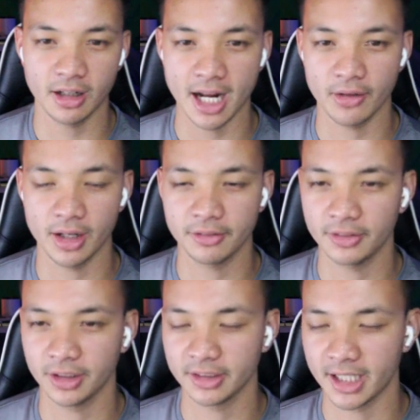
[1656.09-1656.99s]
how I
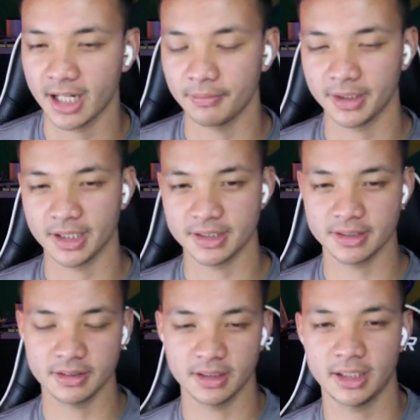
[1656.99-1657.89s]
figured that out,
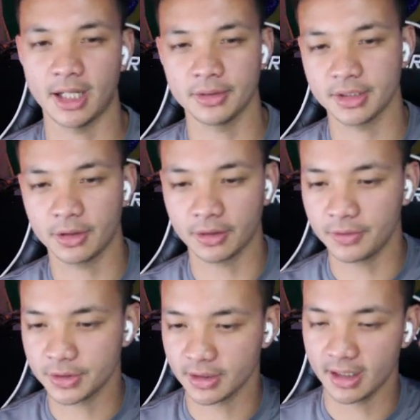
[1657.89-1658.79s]
because, yeah, I was a little
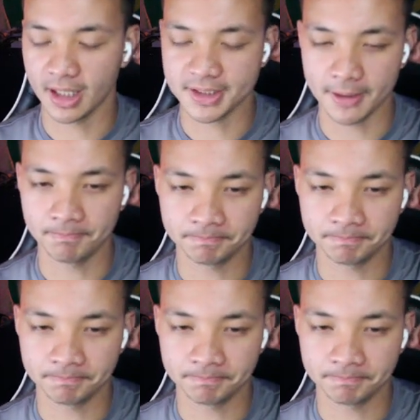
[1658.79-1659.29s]
confused on that last time.